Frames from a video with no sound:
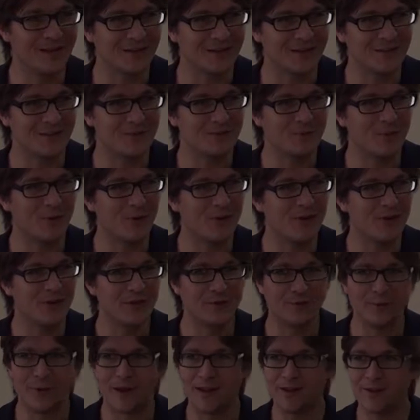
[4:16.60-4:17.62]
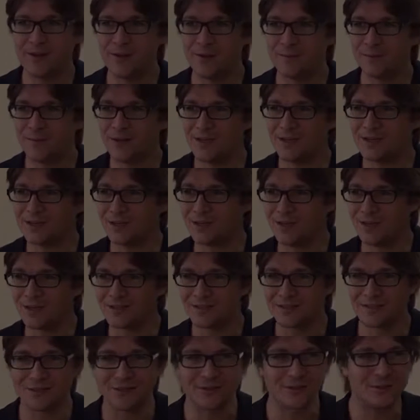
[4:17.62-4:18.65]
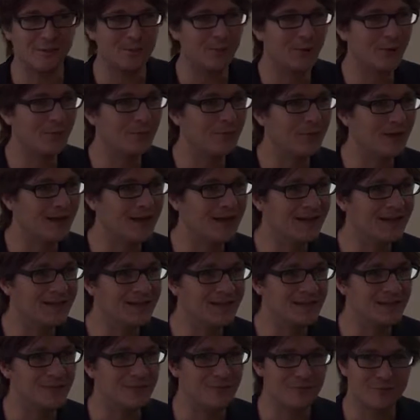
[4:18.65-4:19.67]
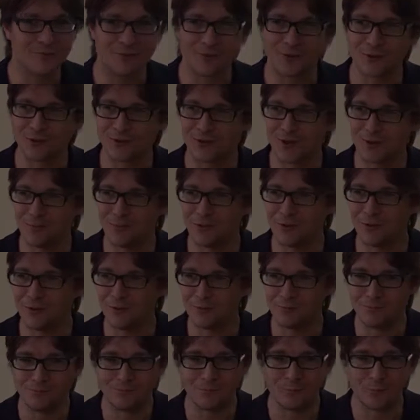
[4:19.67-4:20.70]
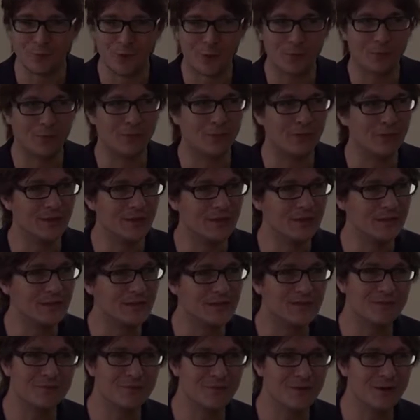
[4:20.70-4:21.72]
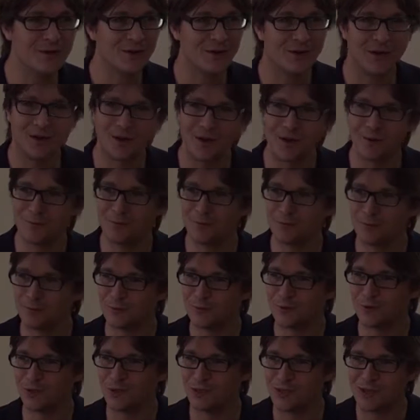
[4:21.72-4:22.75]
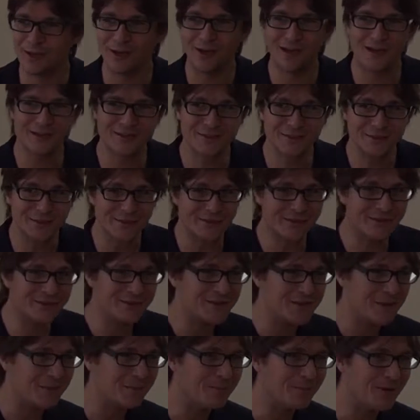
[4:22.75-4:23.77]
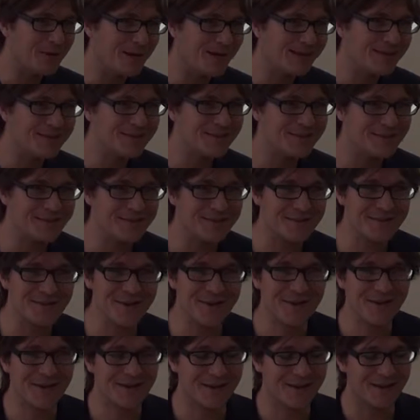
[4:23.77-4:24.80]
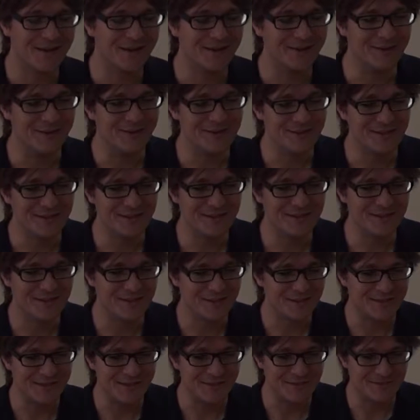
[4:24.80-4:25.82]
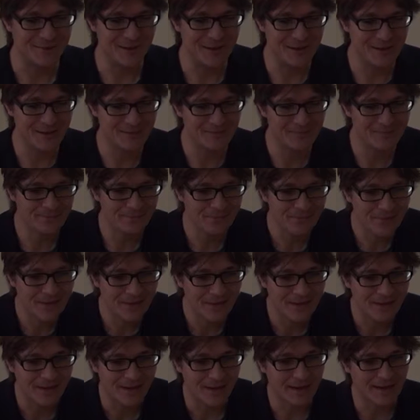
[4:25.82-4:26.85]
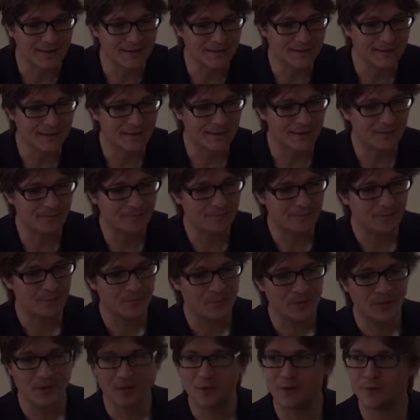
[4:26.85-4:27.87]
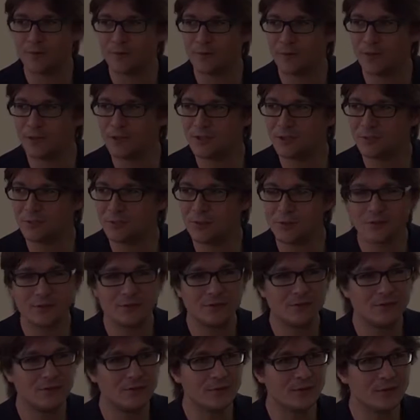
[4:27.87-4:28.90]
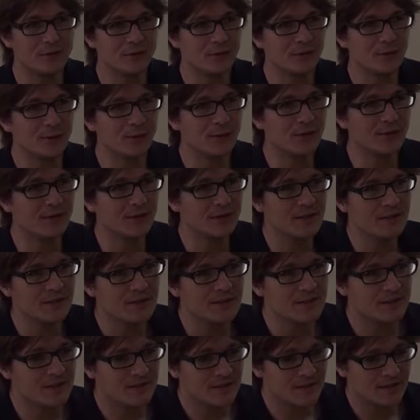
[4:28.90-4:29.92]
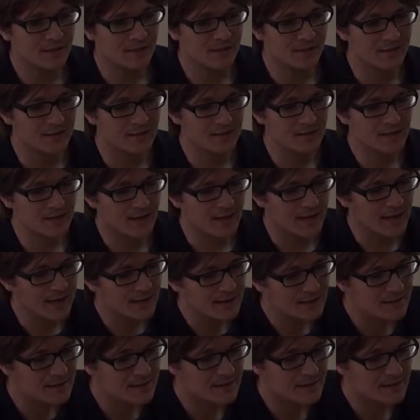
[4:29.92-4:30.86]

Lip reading: it's more than randomly clustered in one place. For example, robberies are usually clustered in some places, and diseases as well. And what you would do in this case